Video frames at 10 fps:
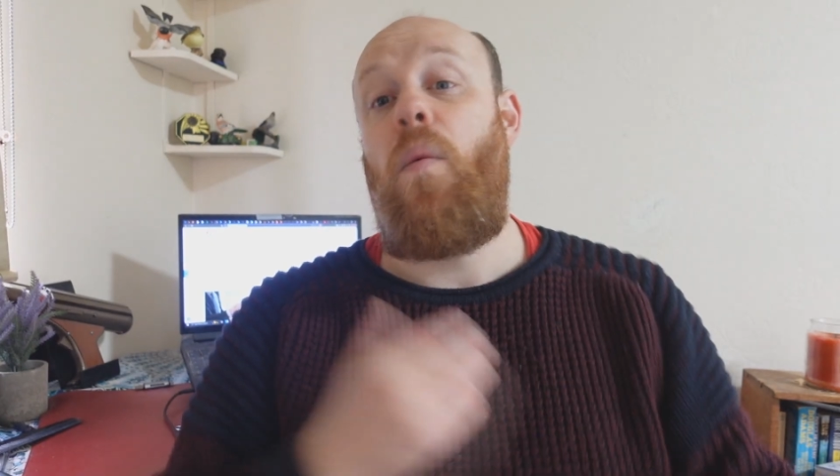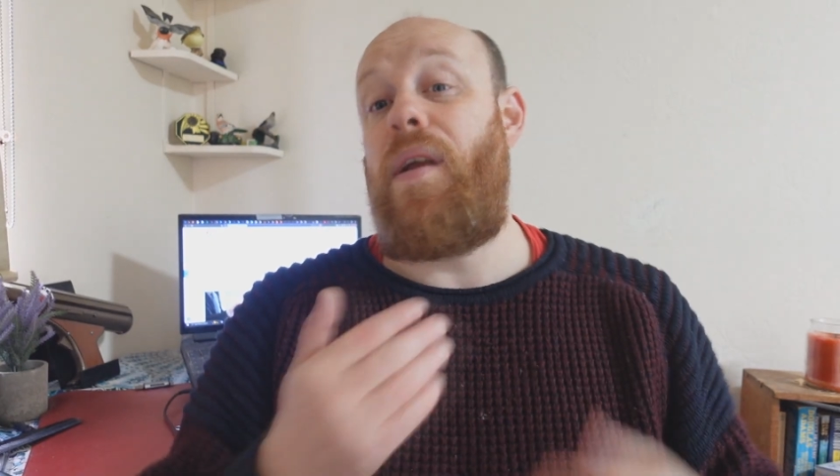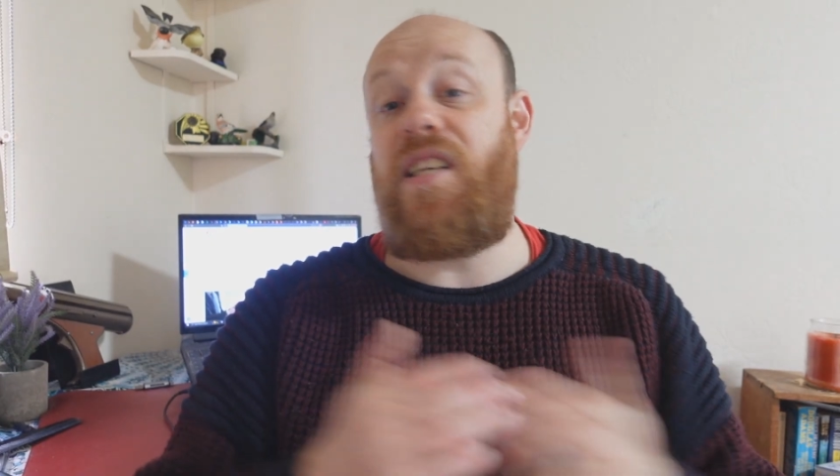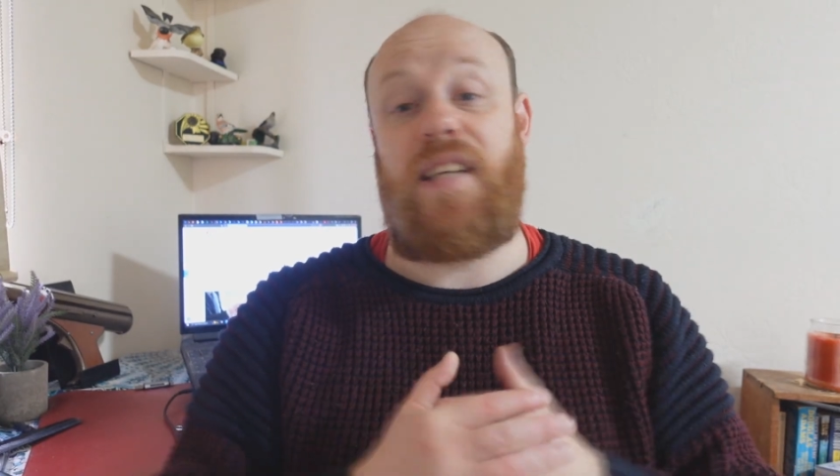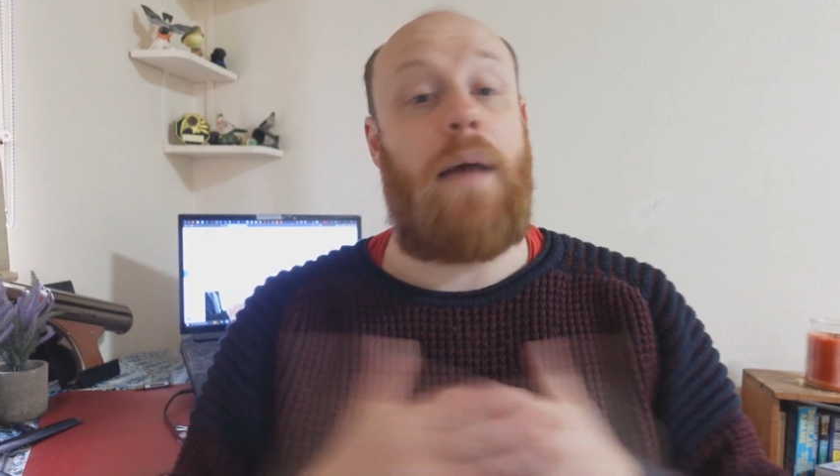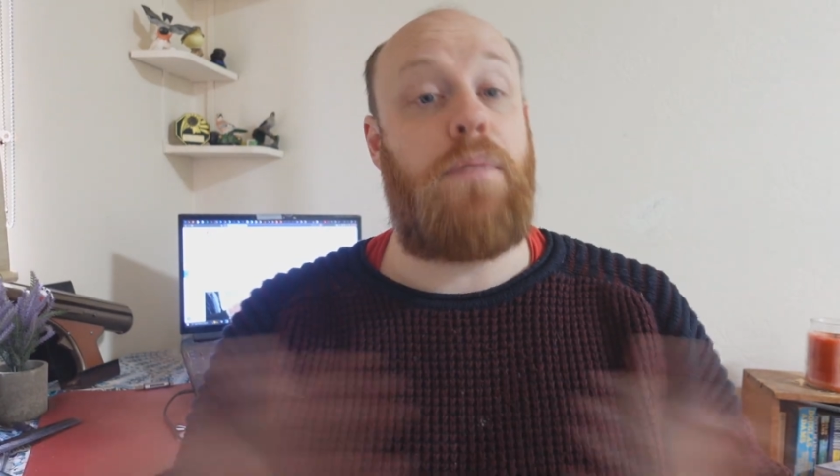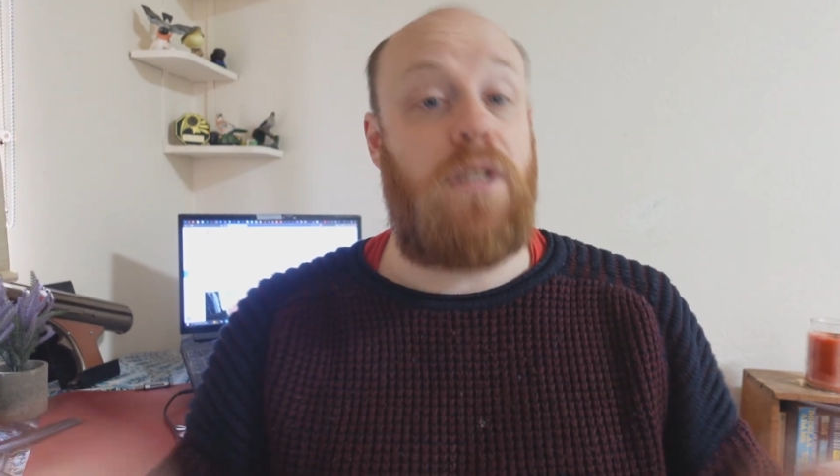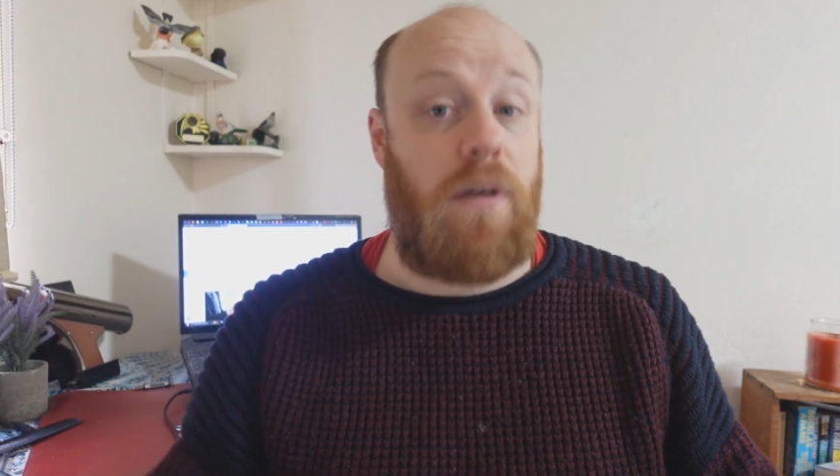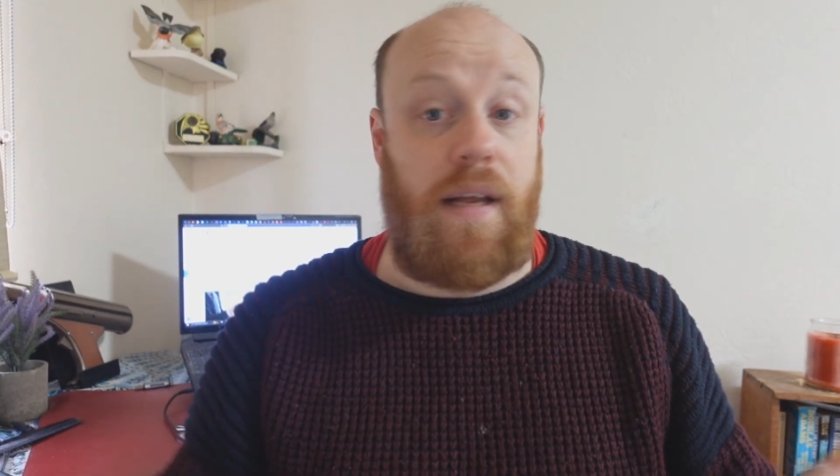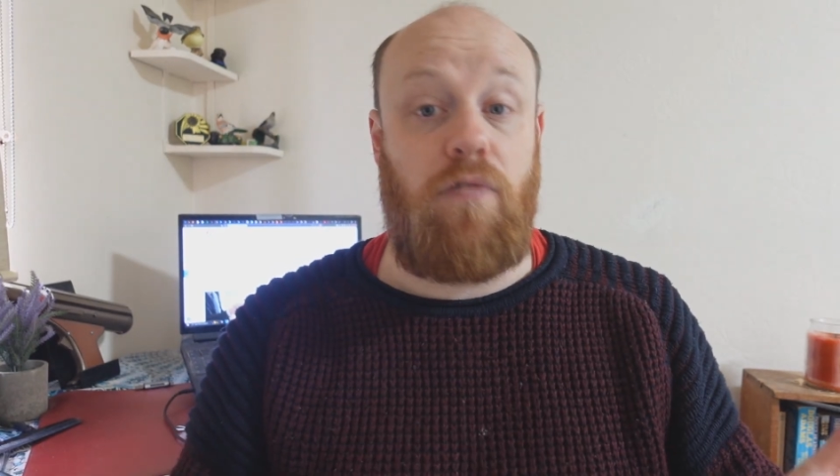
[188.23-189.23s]
which is
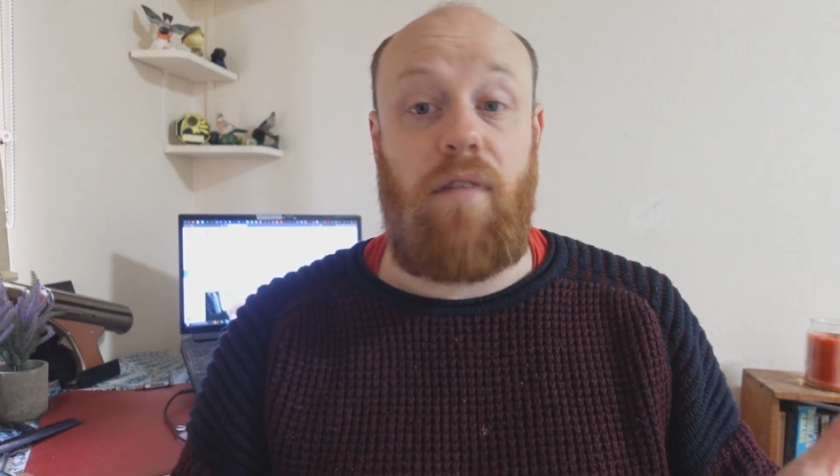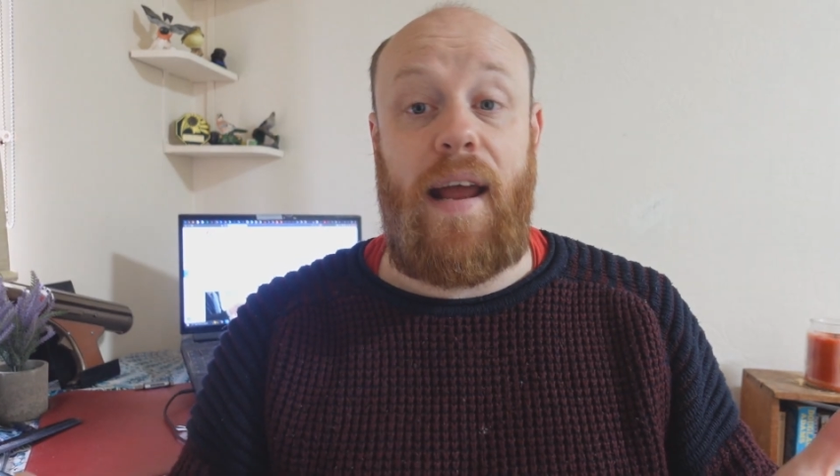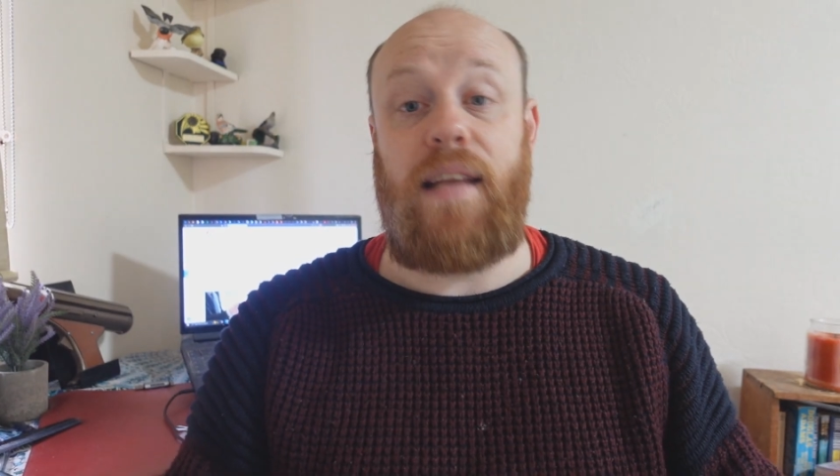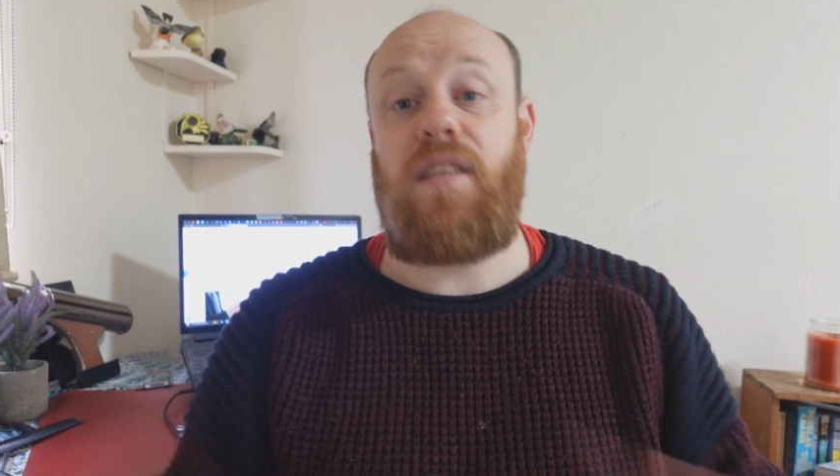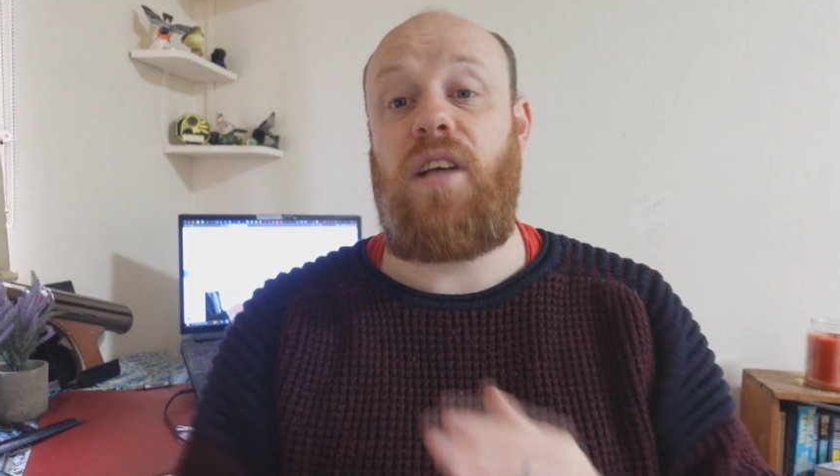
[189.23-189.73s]
absolutely great.